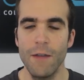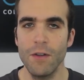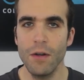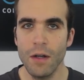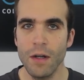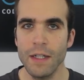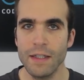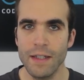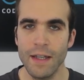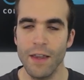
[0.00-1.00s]
If you
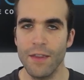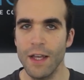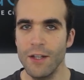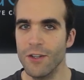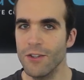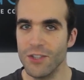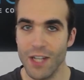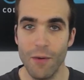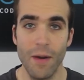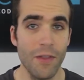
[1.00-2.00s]
liked it, then you can
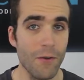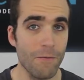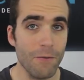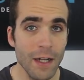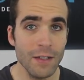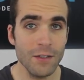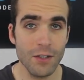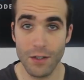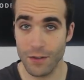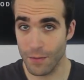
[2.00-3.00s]
share it with your friends.
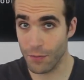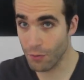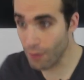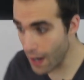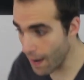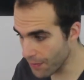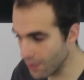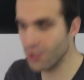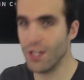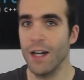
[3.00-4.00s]
You can subscribe to
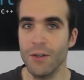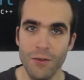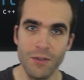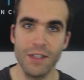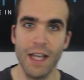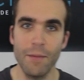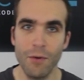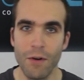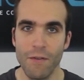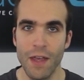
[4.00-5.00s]
the channel to get
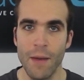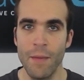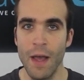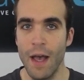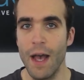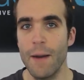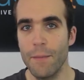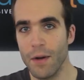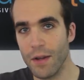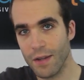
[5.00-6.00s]
more of them and
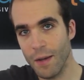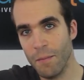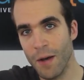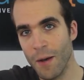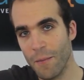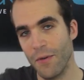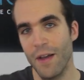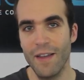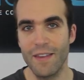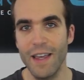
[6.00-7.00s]
put a thumb up.
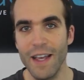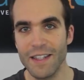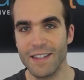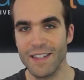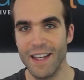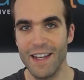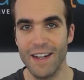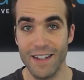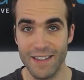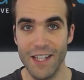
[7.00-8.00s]
Thanks, and
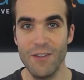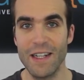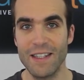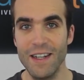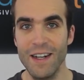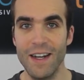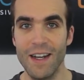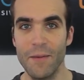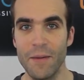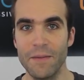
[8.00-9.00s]
I see you next
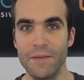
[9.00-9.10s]
time.